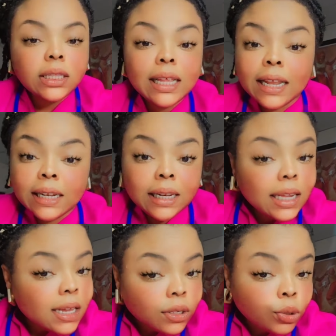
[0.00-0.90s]
that
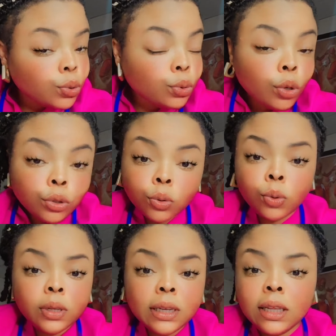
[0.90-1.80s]
leads to not
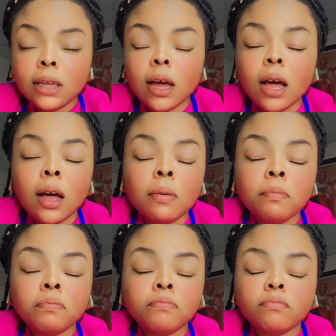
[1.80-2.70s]
only
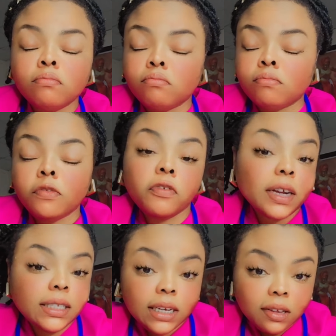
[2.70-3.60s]

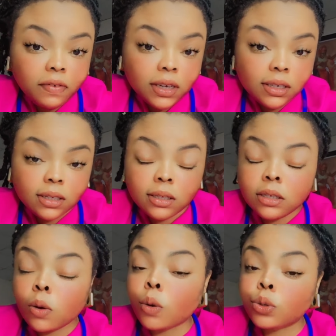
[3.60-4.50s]
fatty liver disease,
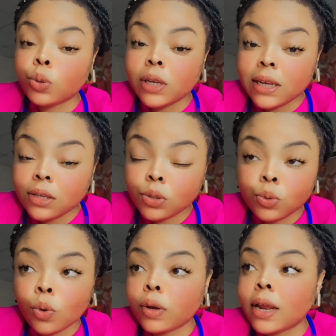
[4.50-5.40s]
it also leads
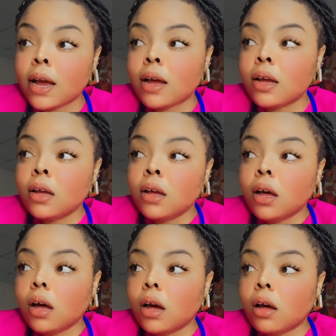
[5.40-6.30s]
to other
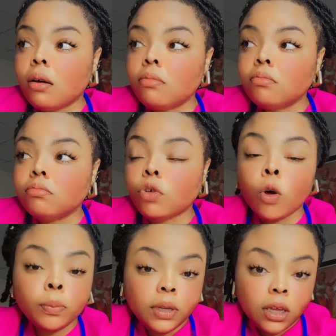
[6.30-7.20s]

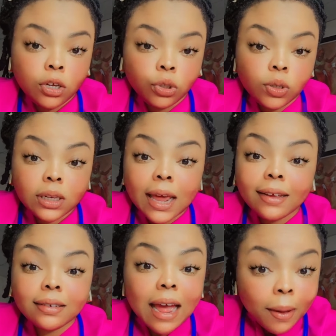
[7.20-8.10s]
complications
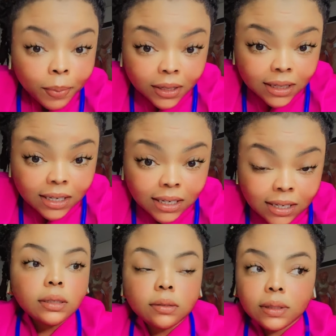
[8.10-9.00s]
like diabetes,
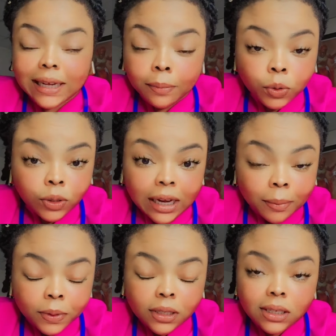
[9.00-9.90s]
type 2
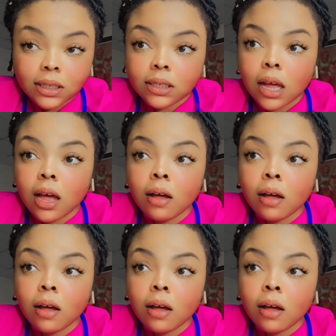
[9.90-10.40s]
diabetes,